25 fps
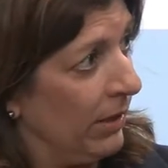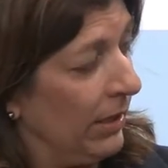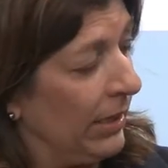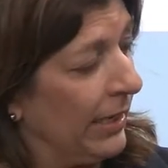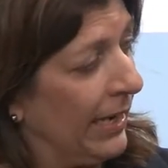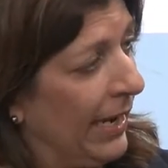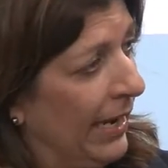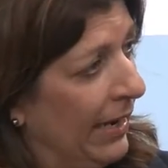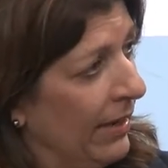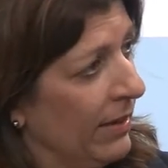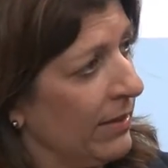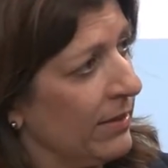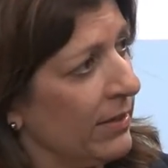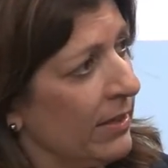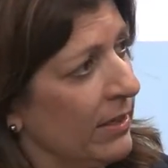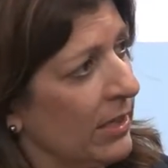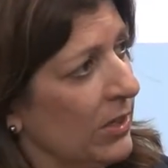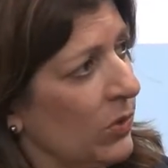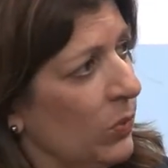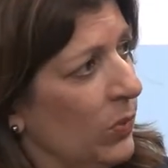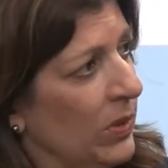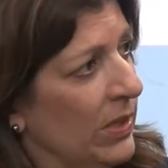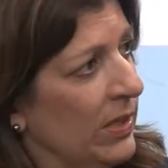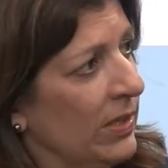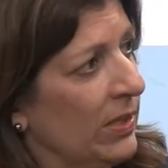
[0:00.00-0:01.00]
In
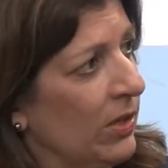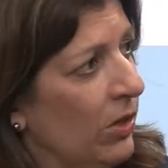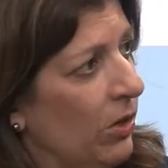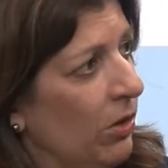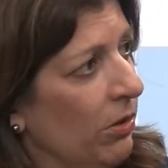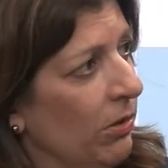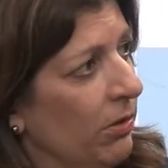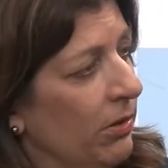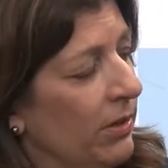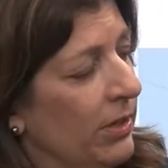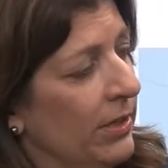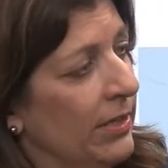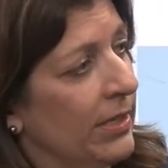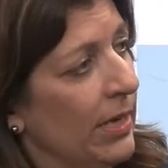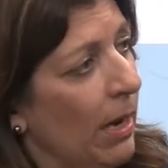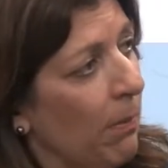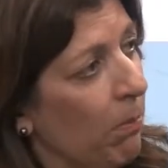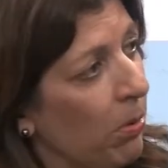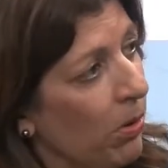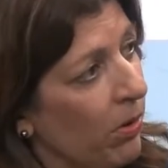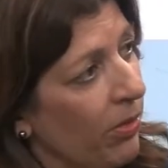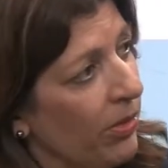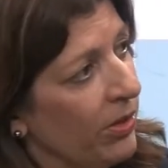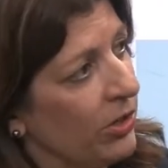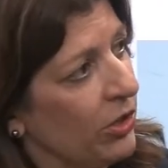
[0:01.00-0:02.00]
Kansas, we saw
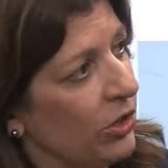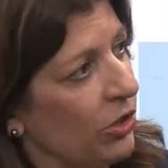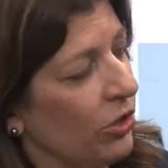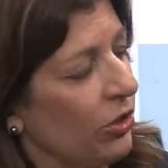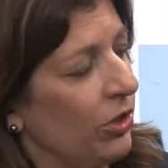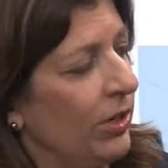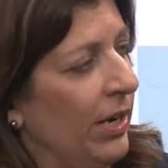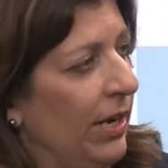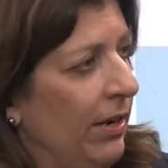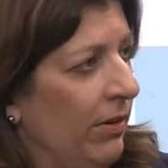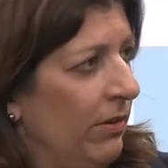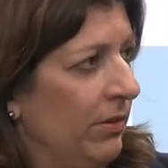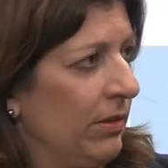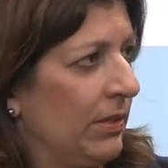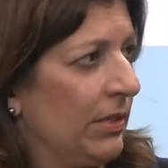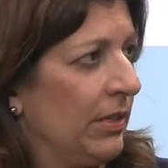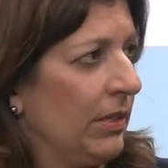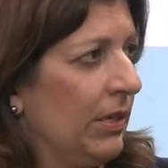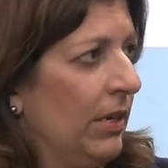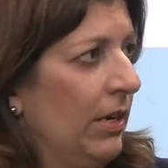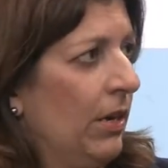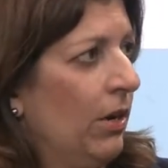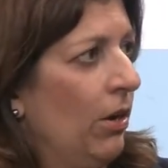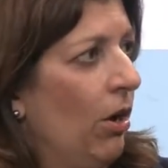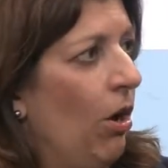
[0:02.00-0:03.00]
double the turnout
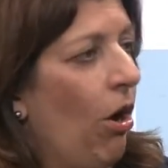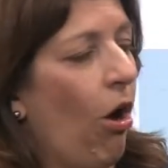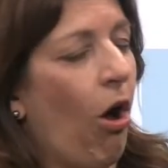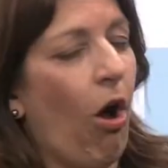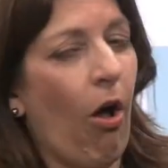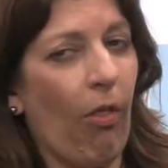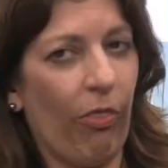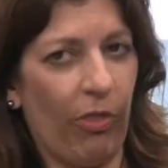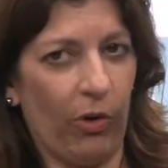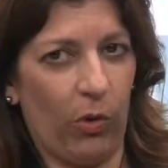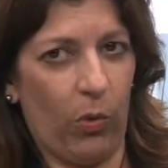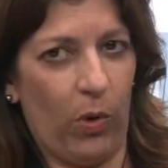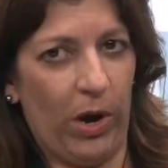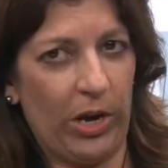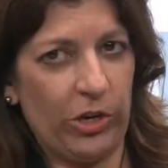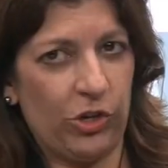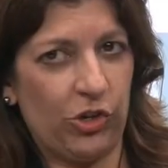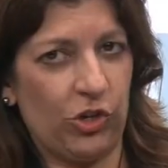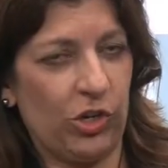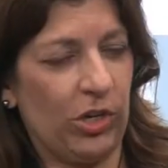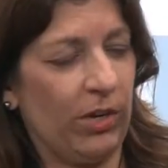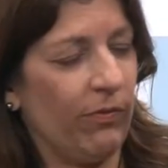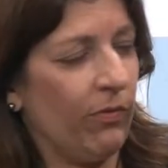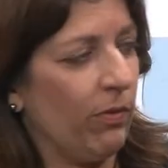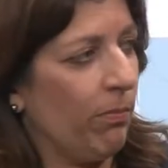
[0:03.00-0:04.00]
on the
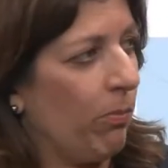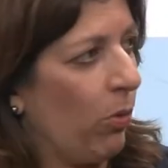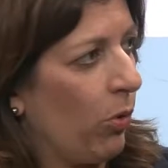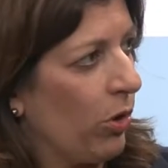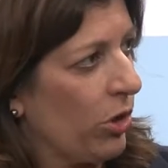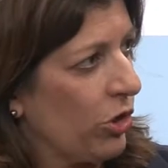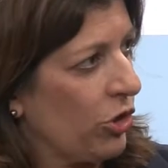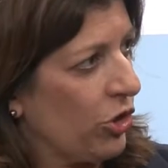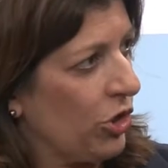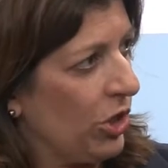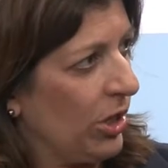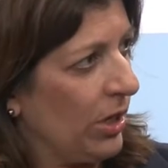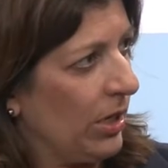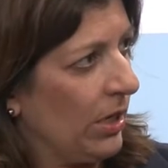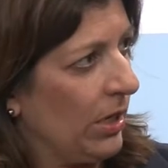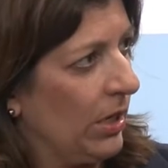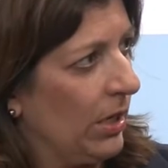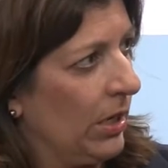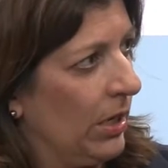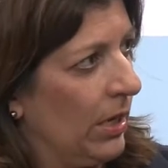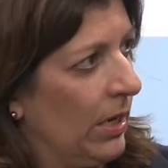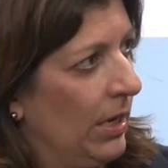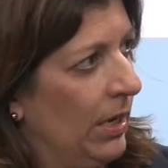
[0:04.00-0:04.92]
question of abortion